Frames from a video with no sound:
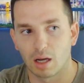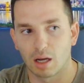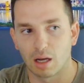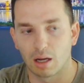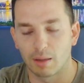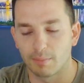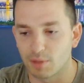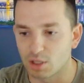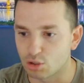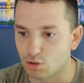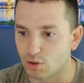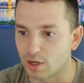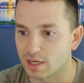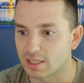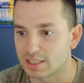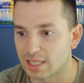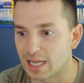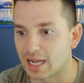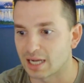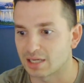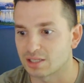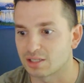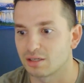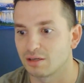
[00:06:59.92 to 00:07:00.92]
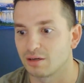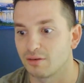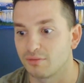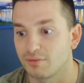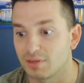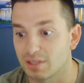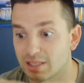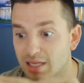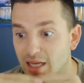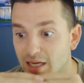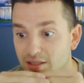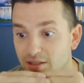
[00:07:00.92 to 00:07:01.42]
the transaction of
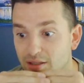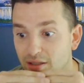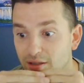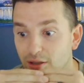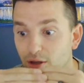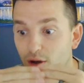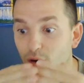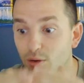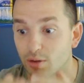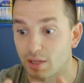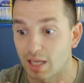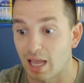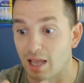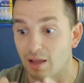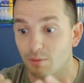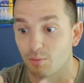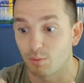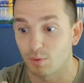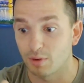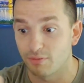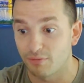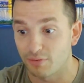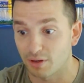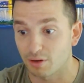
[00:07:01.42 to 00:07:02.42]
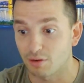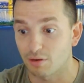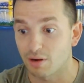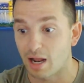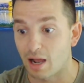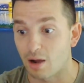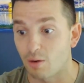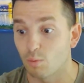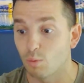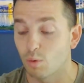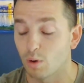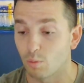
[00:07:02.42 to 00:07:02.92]
essentially, okay, we figured
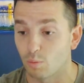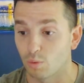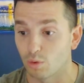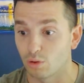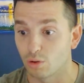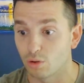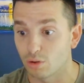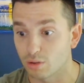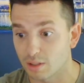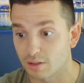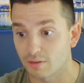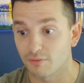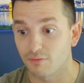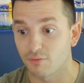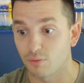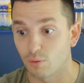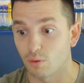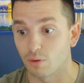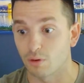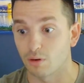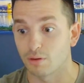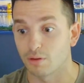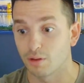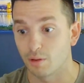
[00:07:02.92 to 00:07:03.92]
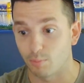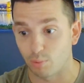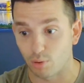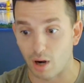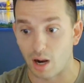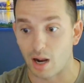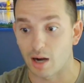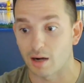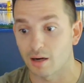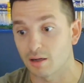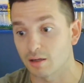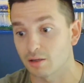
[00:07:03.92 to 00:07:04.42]
out what we're looking for, the
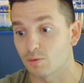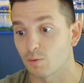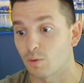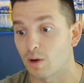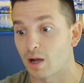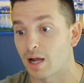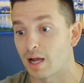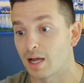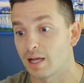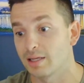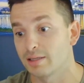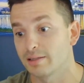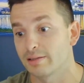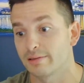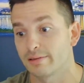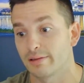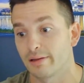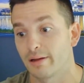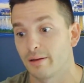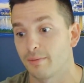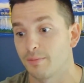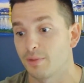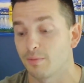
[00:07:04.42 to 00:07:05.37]
product wise, the